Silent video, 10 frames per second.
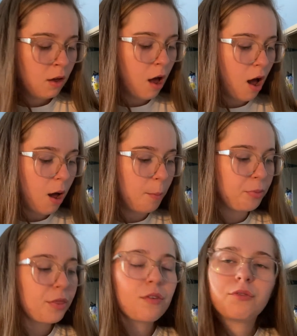
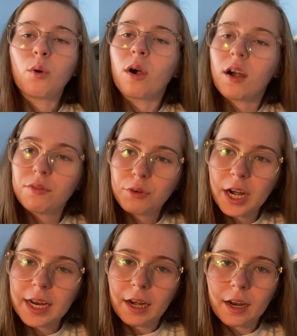Um, for a
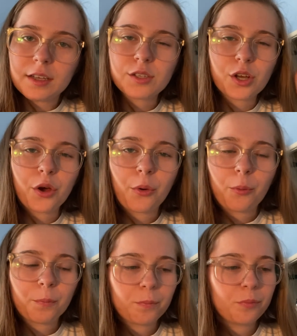friend.
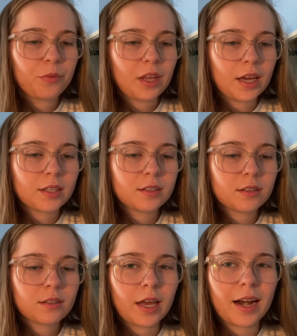So
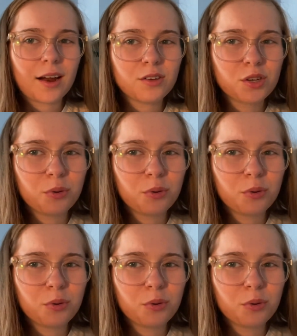yes. And I also